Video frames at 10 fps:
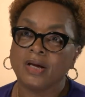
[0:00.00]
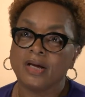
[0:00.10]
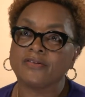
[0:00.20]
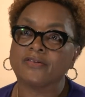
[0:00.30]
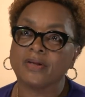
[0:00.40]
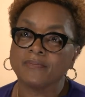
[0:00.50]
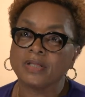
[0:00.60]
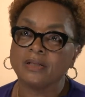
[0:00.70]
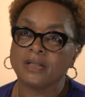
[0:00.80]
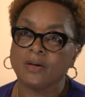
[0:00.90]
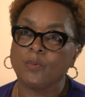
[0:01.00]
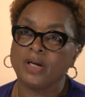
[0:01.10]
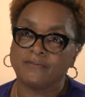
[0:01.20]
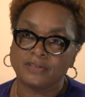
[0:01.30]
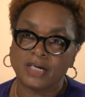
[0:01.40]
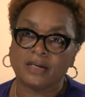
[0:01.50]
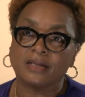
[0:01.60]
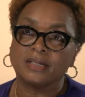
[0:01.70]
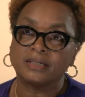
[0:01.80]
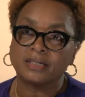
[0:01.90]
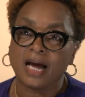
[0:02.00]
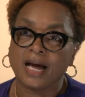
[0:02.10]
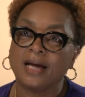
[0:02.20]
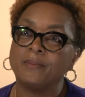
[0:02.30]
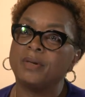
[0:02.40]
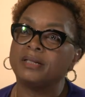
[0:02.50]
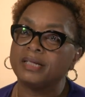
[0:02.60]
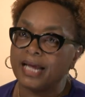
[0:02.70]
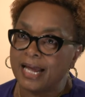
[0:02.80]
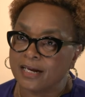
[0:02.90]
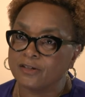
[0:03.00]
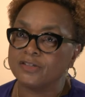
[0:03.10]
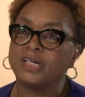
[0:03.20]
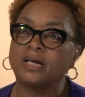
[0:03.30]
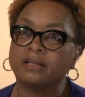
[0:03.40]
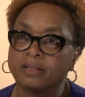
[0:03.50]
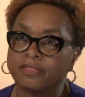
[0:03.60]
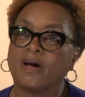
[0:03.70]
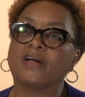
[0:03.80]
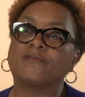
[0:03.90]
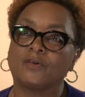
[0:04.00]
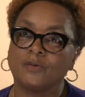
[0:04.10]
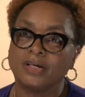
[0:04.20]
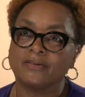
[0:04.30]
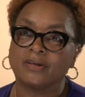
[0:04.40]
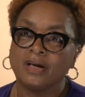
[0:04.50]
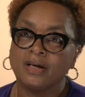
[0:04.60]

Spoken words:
is something that we have taken the time and the energy and the thoughtfulness